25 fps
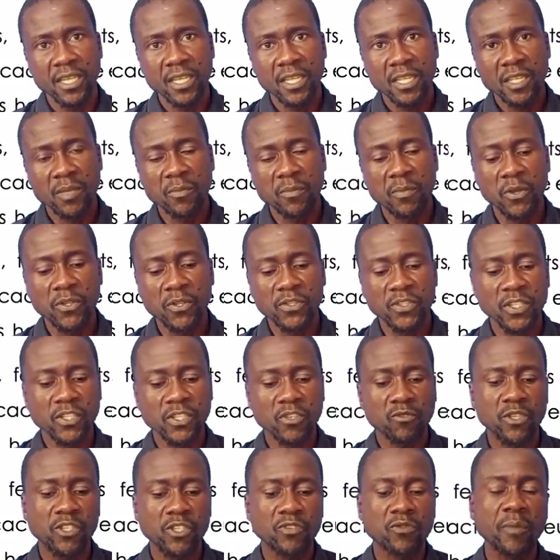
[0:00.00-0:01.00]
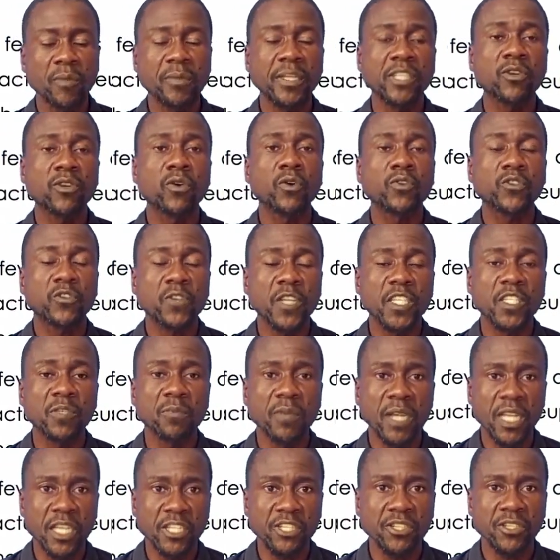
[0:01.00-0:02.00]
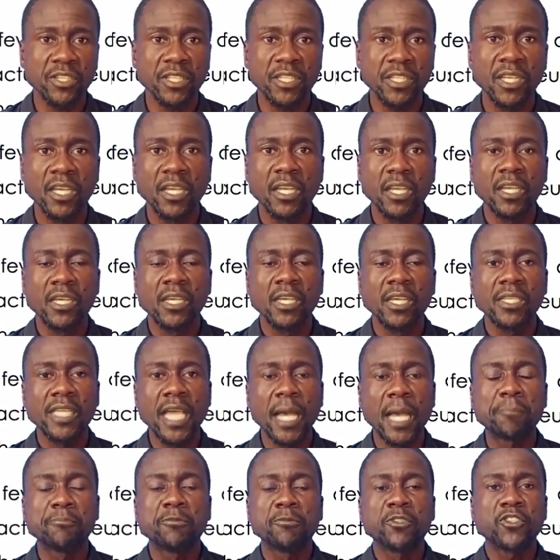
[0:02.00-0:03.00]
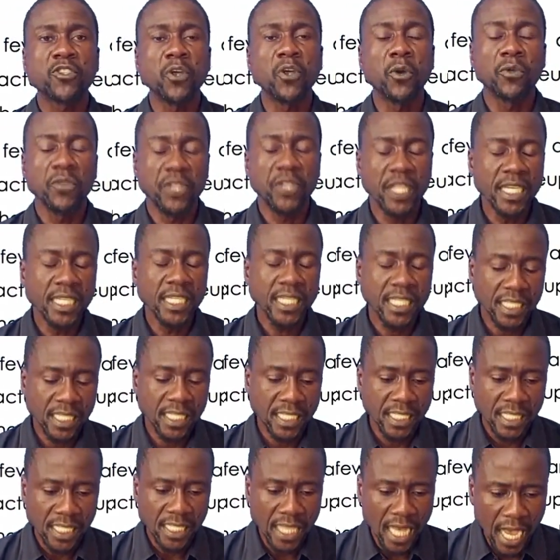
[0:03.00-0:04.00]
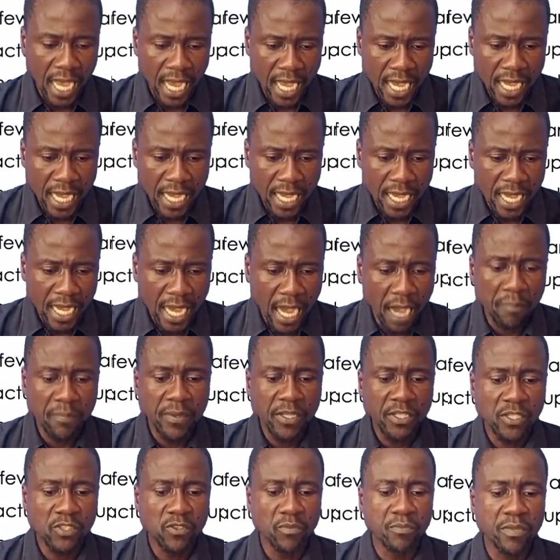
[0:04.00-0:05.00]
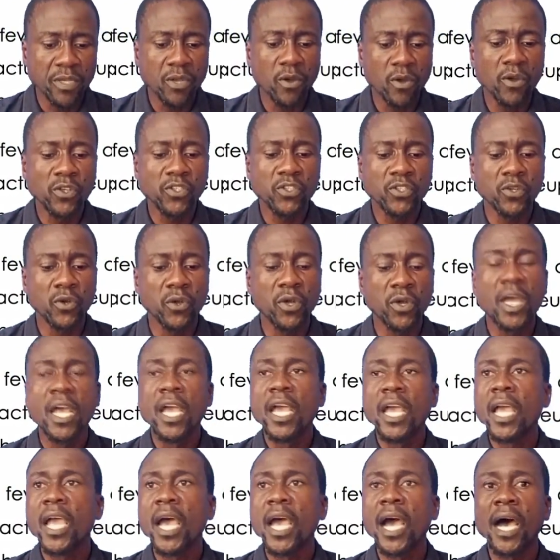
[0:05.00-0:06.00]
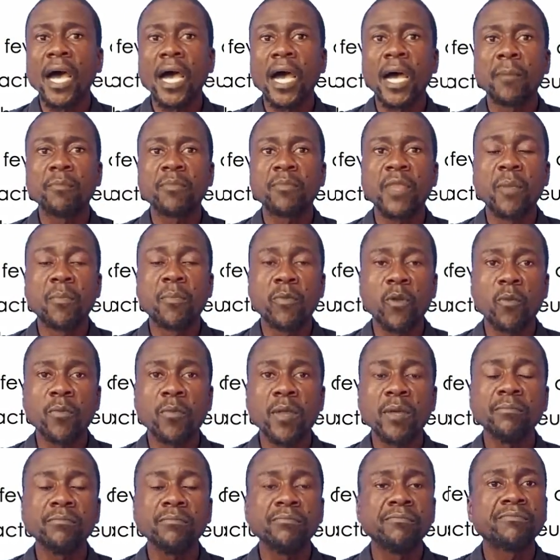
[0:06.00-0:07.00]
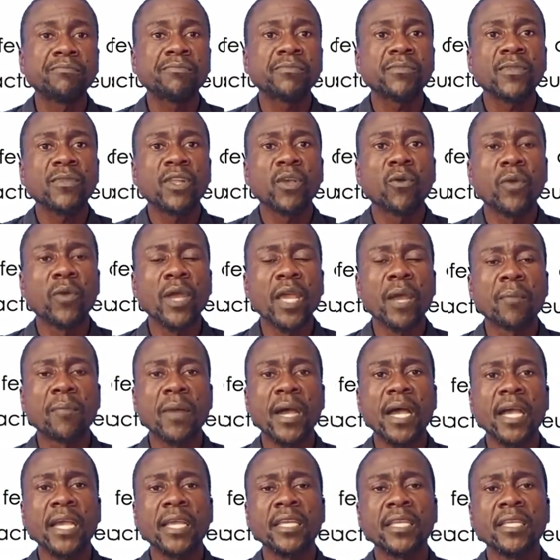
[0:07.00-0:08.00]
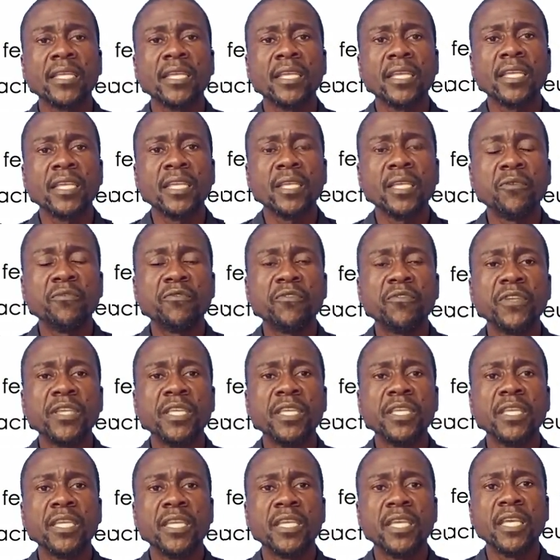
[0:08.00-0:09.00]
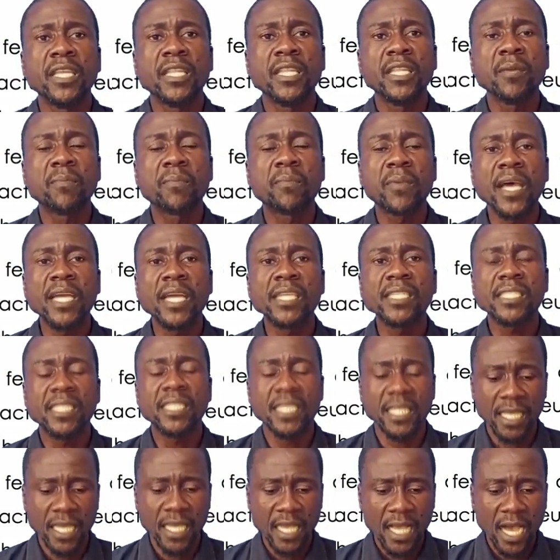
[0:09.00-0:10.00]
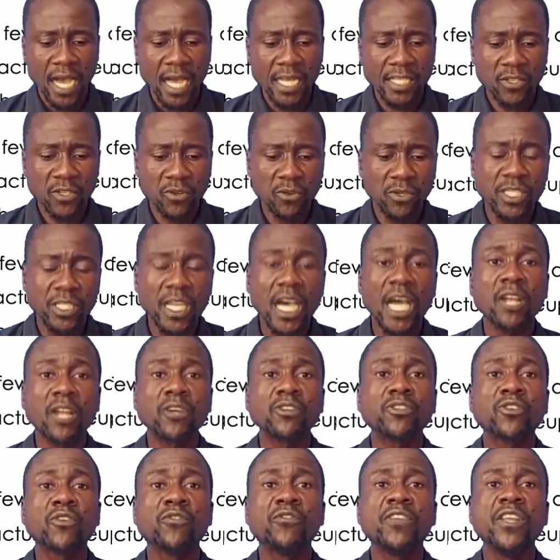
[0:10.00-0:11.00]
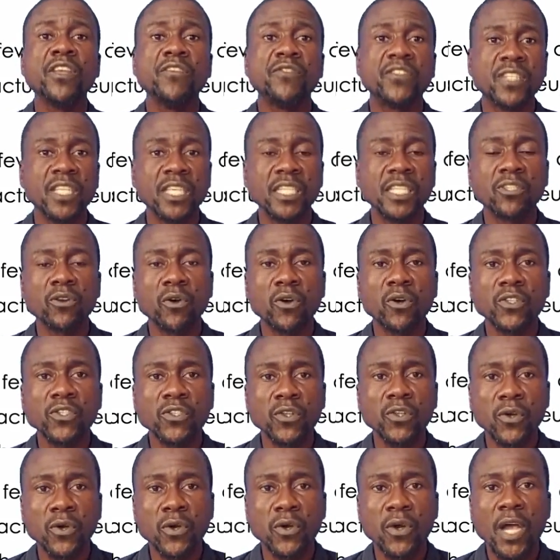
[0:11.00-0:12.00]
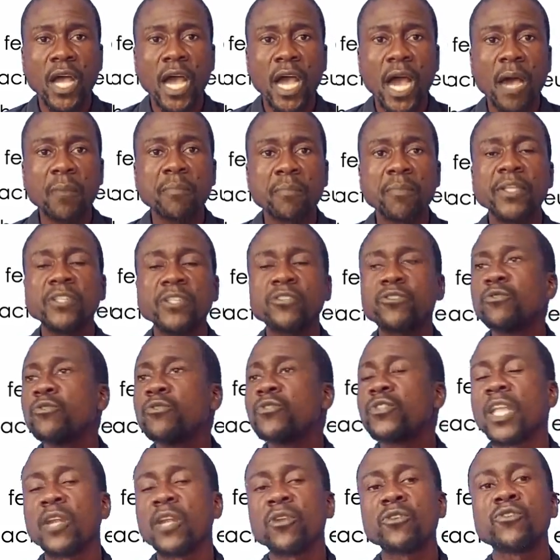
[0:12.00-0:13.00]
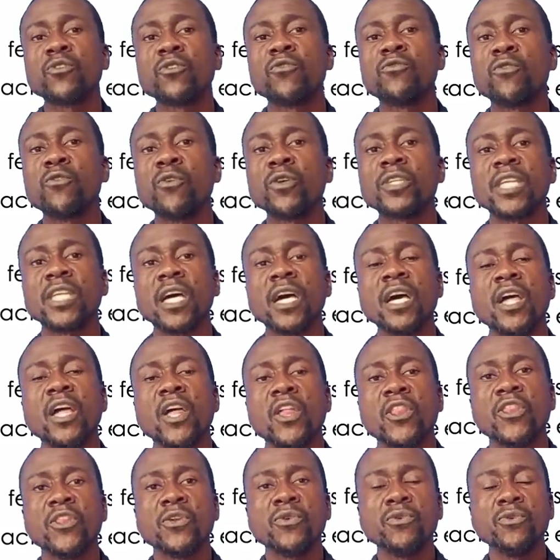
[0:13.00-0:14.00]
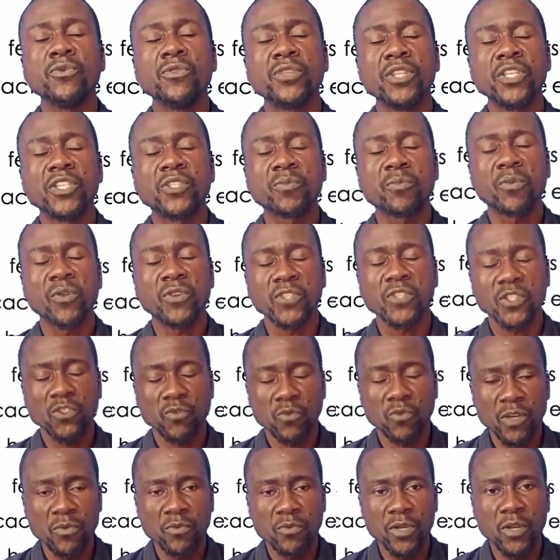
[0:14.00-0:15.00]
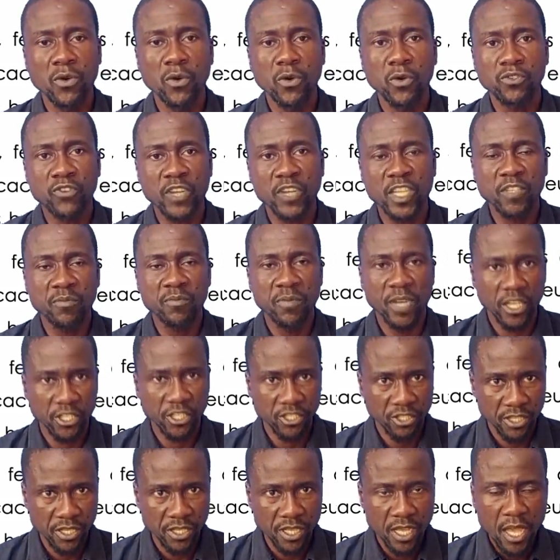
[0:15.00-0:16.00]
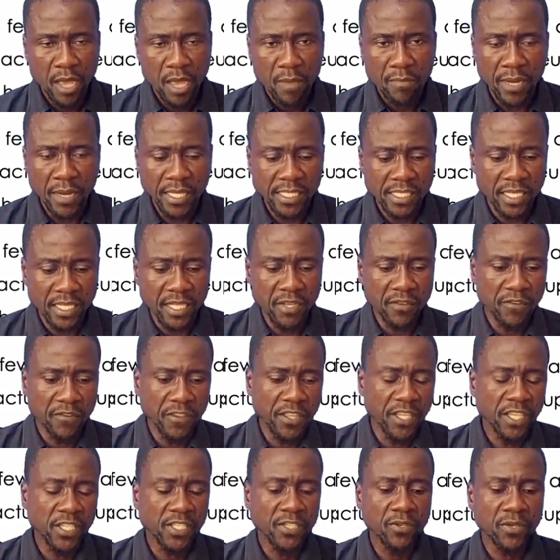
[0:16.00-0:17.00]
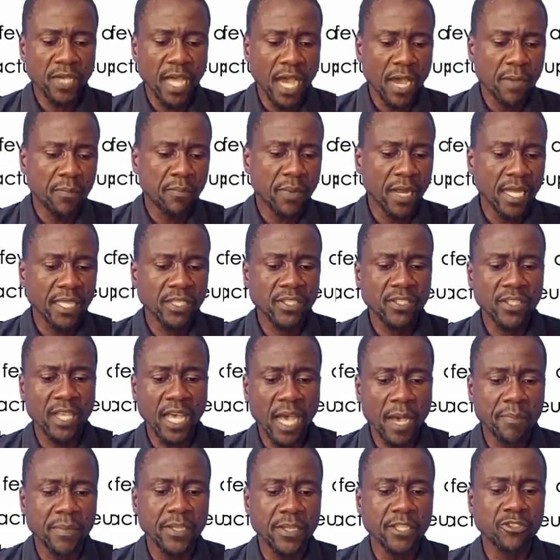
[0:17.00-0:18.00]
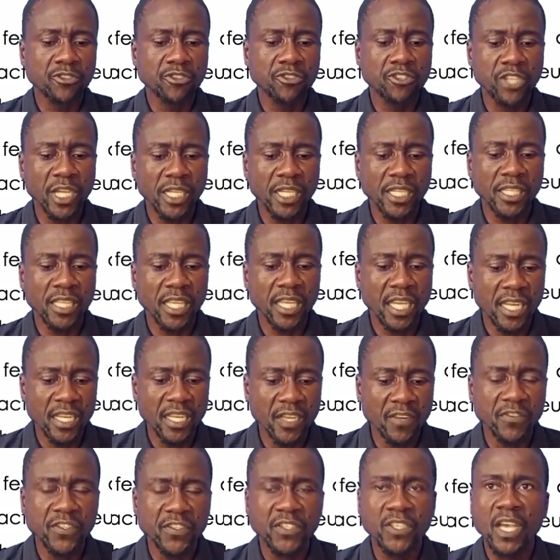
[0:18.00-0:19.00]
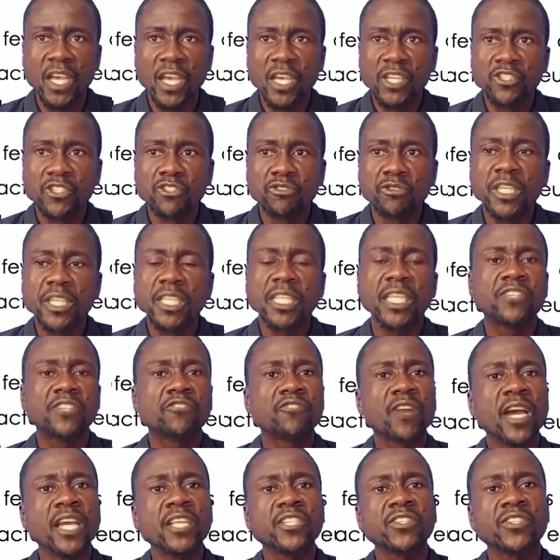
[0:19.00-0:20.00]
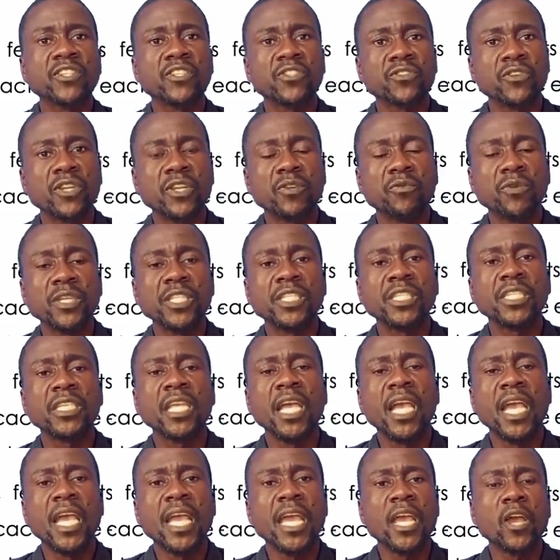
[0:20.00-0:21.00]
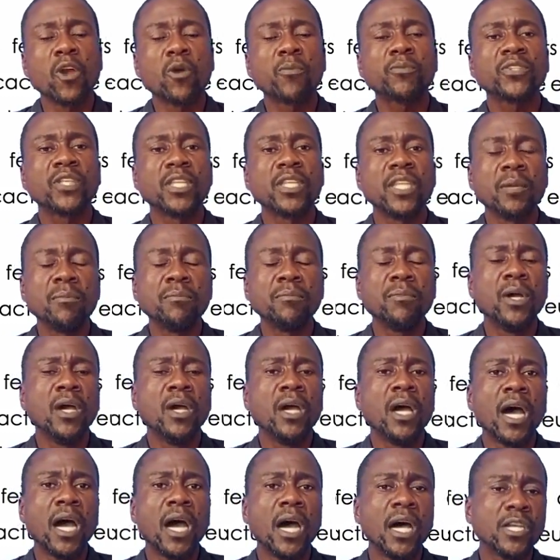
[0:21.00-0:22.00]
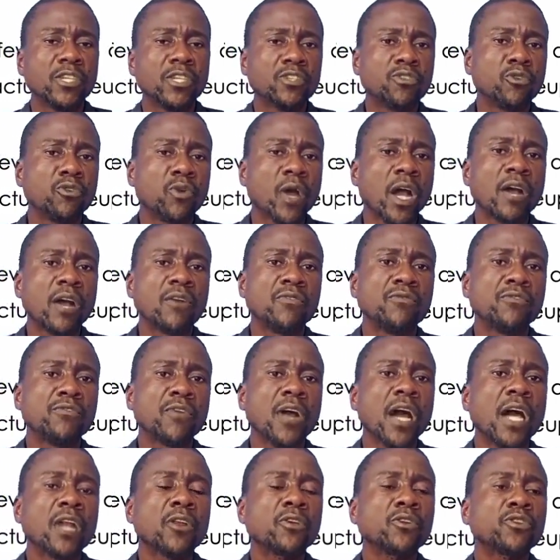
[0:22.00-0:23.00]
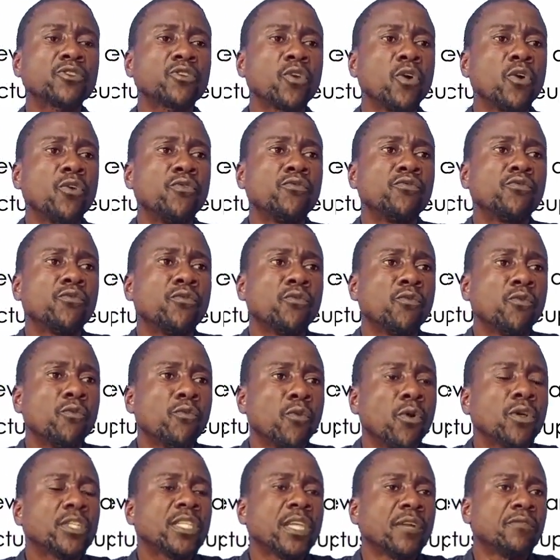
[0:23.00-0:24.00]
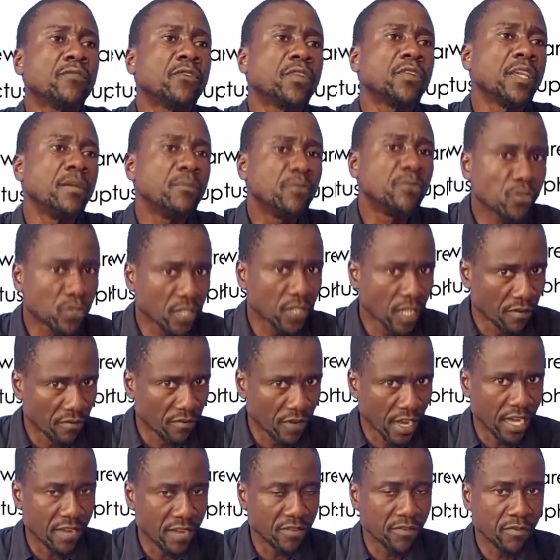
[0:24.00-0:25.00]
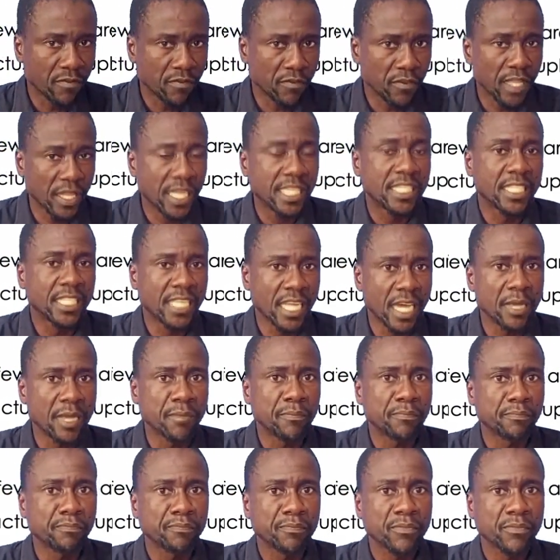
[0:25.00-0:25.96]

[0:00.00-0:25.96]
The process which we might call transpiration. Yeah, so this happens to be also a problem whereby if the plant has got a lot of leaves, it also happens to lose a lot of water through this process, what we call transpiration. But if these plants happen to shed their leaves during the dry season, which helps them to have a lot of water for them to survive for that time.